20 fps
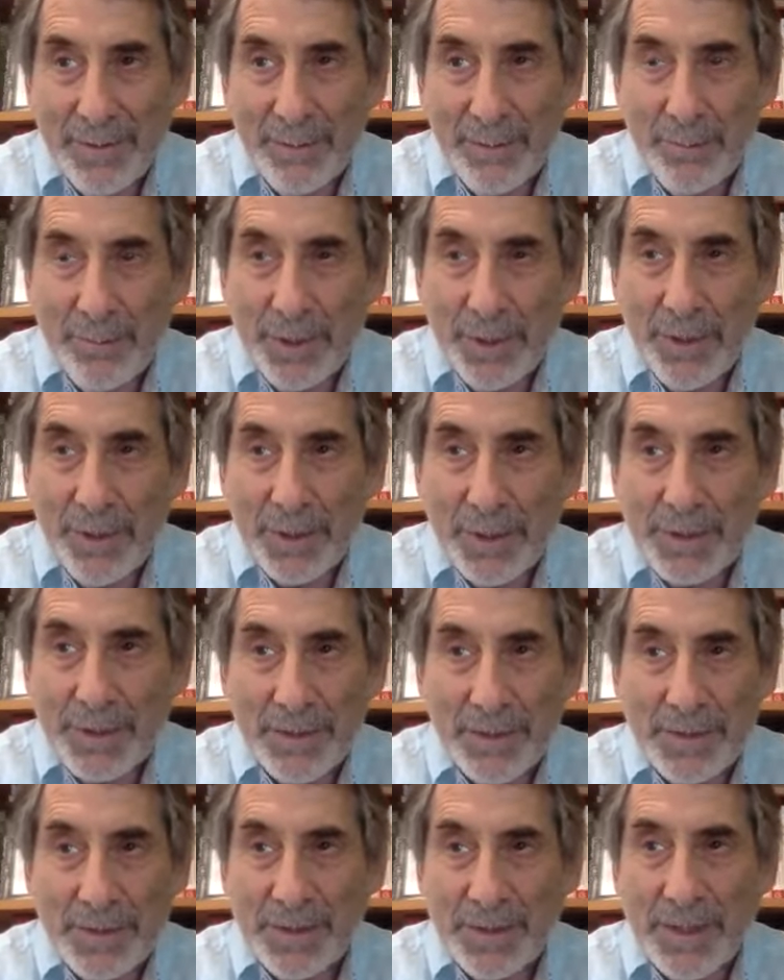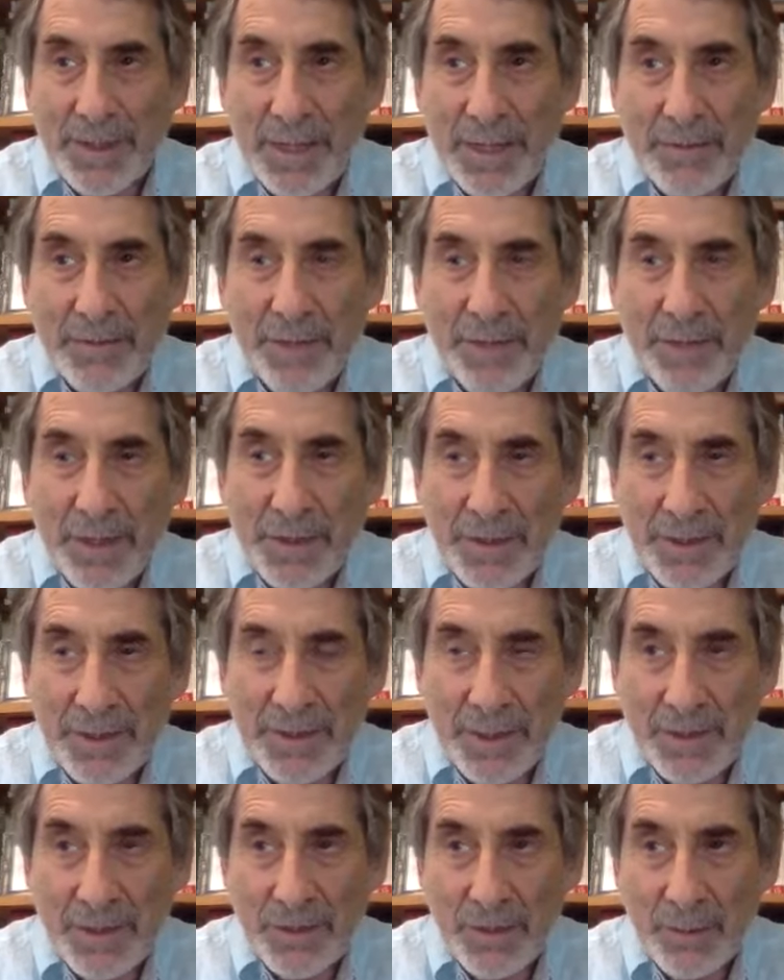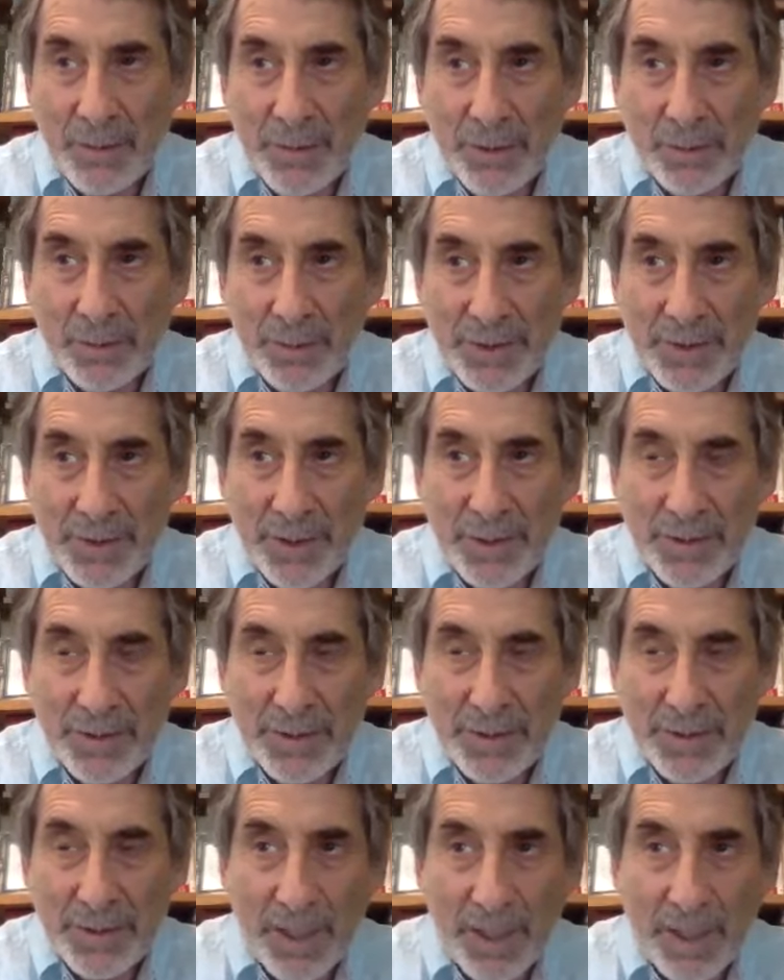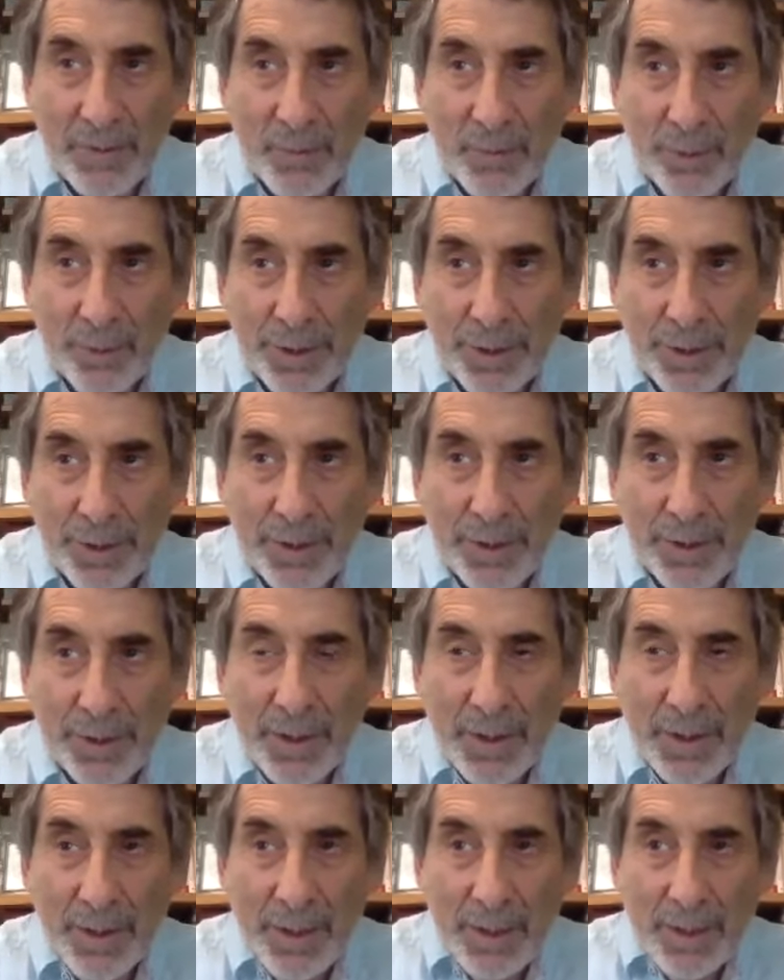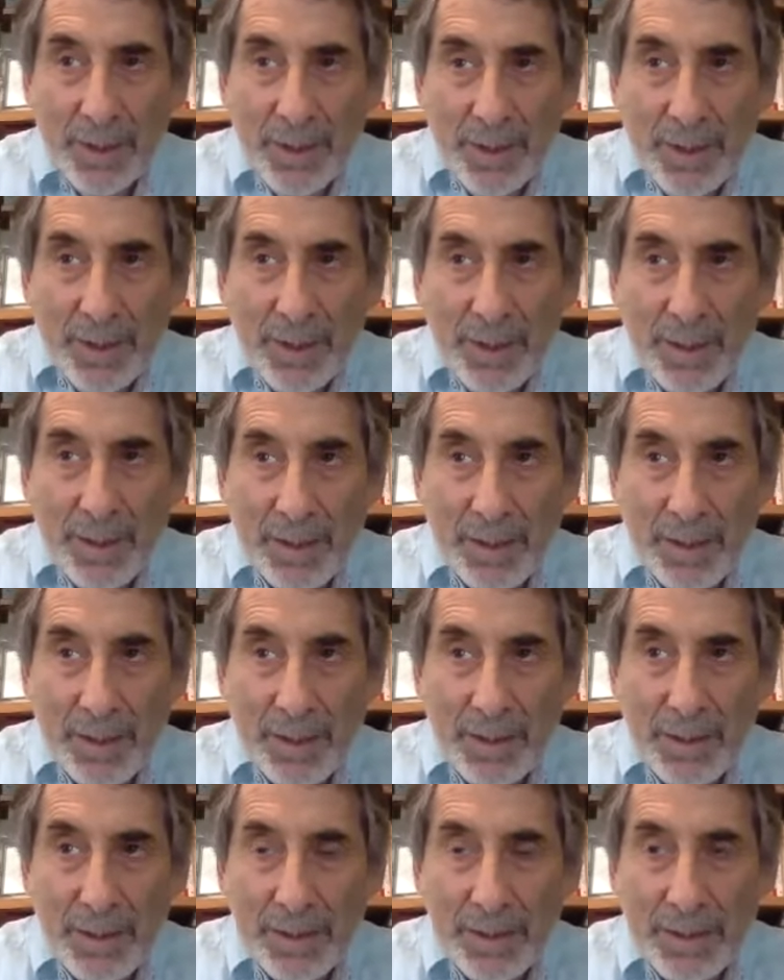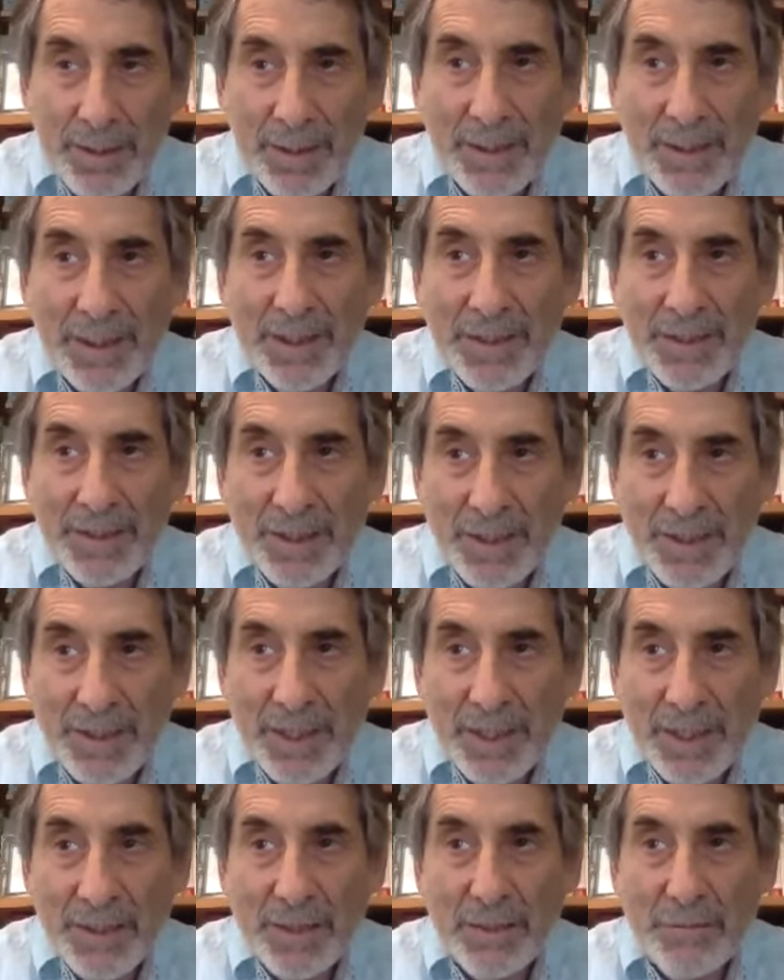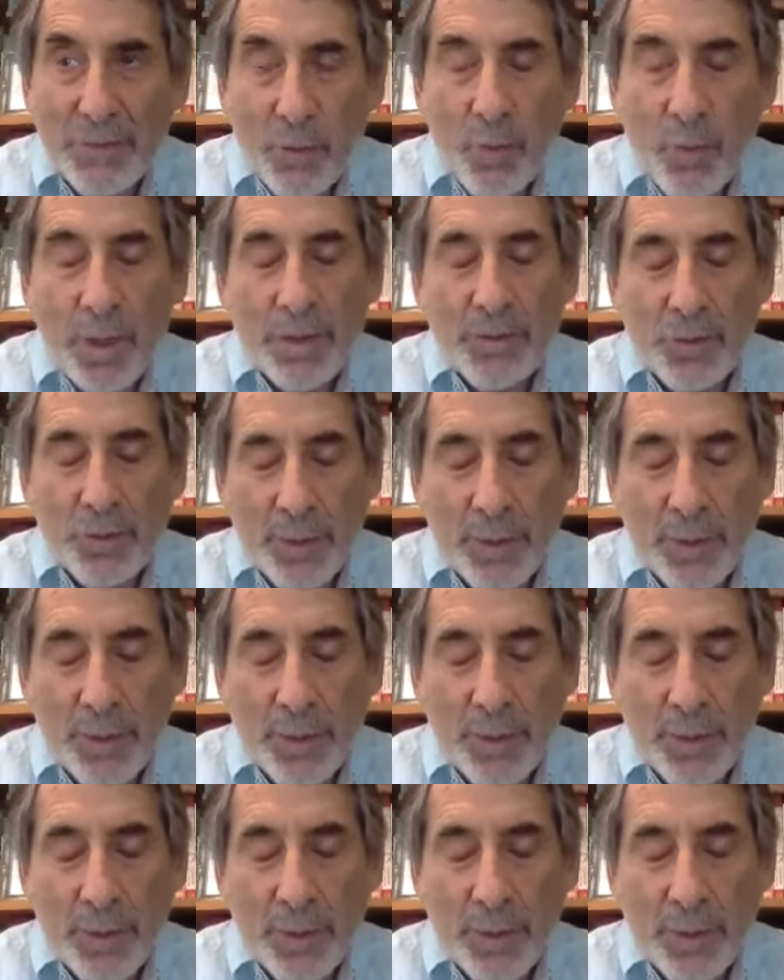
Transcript: Panache does these activation sessions, miracle sessions. And I would, again, suggest that if you want a direct